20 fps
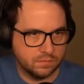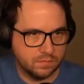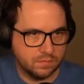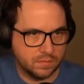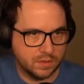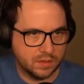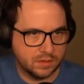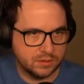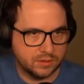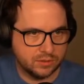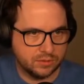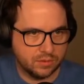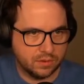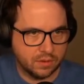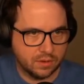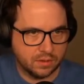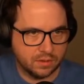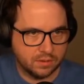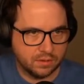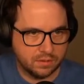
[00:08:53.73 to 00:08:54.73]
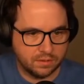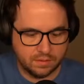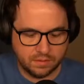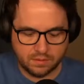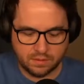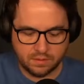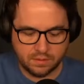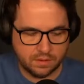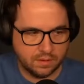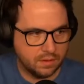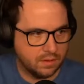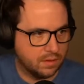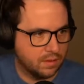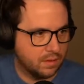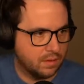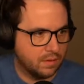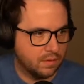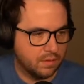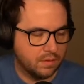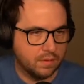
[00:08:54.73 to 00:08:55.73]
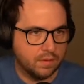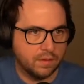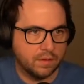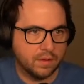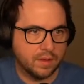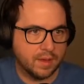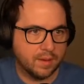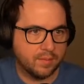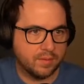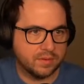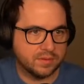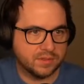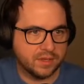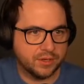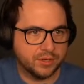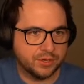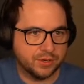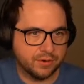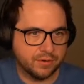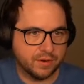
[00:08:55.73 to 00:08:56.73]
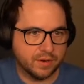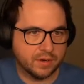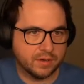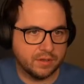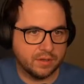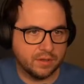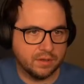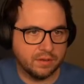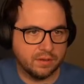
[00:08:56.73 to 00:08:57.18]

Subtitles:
Let's do our capitalization correctly.